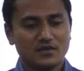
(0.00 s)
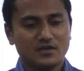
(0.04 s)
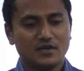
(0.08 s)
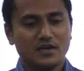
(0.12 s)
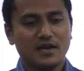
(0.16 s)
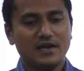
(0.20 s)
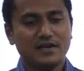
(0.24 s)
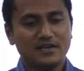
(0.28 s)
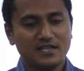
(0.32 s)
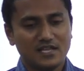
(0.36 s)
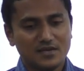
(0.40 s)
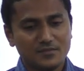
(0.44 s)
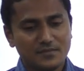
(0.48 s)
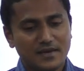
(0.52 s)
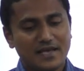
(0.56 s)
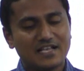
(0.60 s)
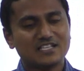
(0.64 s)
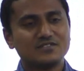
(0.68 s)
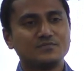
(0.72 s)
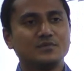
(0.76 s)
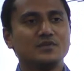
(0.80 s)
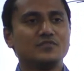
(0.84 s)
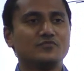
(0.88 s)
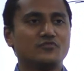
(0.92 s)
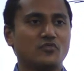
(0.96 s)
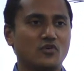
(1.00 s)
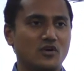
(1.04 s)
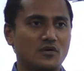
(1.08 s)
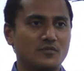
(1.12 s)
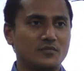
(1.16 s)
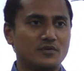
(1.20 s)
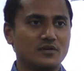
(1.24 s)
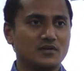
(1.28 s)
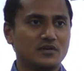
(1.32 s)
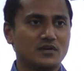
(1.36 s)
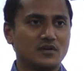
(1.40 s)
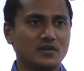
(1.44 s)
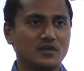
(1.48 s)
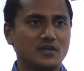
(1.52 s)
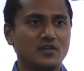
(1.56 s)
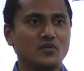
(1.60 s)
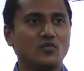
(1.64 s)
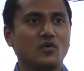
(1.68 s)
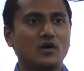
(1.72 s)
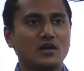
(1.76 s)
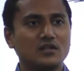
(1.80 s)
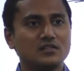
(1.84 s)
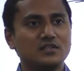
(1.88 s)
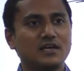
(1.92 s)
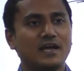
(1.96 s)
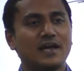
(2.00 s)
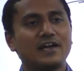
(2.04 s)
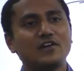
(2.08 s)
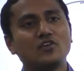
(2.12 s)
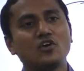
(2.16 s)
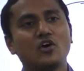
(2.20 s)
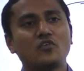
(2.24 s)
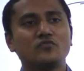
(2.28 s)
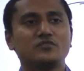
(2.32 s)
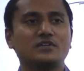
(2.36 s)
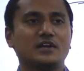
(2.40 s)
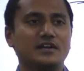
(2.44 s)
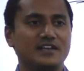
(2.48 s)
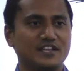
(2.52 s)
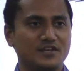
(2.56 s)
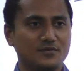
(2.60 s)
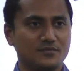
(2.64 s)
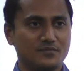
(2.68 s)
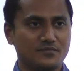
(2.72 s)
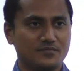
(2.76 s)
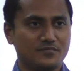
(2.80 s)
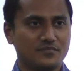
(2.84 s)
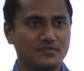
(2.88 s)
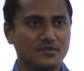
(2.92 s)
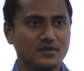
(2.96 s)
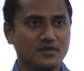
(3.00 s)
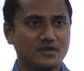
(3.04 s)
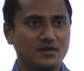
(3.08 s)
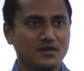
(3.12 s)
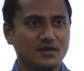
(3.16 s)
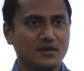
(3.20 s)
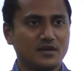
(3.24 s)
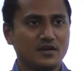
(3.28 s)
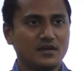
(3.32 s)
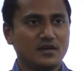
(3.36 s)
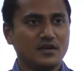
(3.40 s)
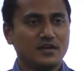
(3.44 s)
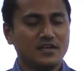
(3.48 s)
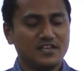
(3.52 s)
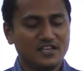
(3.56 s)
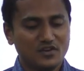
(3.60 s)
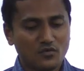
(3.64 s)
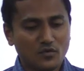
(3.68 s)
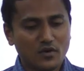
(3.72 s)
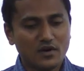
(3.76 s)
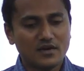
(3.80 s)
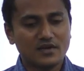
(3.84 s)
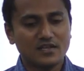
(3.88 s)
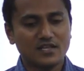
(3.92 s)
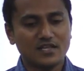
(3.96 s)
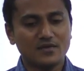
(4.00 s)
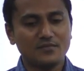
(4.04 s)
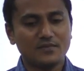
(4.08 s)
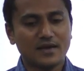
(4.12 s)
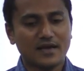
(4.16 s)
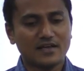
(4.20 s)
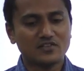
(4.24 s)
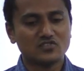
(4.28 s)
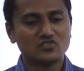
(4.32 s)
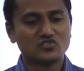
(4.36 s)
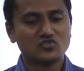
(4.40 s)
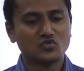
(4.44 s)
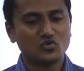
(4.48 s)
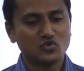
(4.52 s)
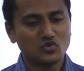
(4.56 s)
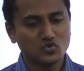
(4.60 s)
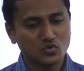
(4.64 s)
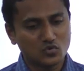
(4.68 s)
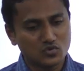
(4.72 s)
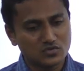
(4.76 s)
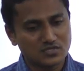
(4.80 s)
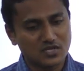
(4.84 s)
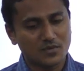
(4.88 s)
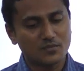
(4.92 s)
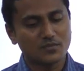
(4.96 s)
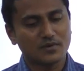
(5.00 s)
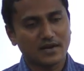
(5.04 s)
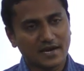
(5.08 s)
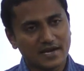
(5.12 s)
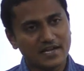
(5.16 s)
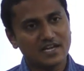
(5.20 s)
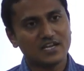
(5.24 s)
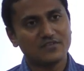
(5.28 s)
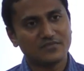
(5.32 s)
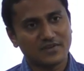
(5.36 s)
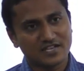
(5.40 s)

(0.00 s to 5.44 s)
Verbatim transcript: A team has been formed. You are the head of the team. Your team has to do some kind of